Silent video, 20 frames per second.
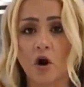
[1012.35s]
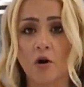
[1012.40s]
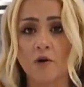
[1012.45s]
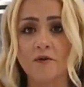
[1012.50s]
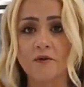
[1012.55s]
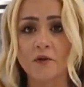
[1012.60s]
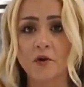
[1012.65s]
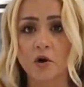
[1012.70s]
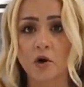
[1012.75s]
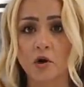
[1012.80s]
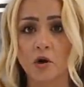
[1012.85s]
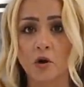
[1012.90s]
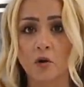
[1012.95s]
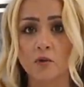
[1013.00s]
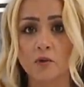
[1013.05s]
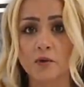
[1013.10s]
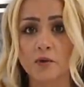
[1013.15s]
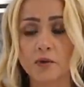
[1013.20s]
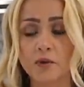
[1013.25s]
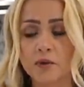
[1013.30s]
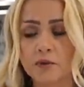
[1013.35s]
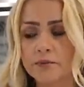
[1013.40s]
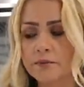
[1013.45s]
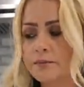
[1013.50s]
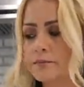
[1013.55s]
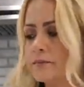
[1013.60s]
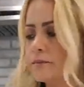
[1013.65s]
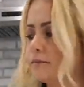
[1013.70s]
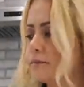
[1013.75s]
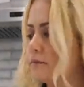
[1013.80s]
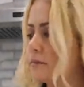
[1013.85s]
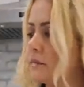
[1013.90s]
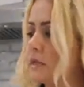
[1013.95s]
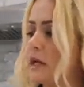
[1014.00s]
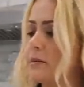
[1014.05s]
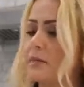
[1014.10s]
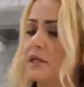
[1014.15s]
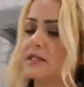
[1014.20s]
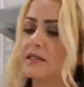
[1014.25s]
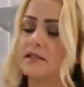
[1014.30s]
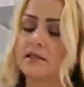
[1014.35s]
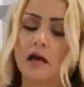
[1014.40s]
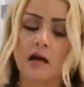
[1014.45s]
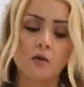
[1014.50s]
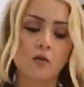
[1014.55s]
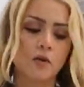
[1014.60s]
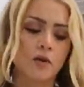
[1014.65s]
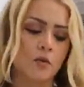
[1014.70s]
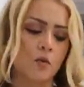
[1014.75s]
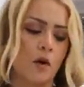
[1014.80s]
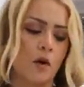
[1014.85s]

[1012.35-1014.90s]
of clothes. Let me start with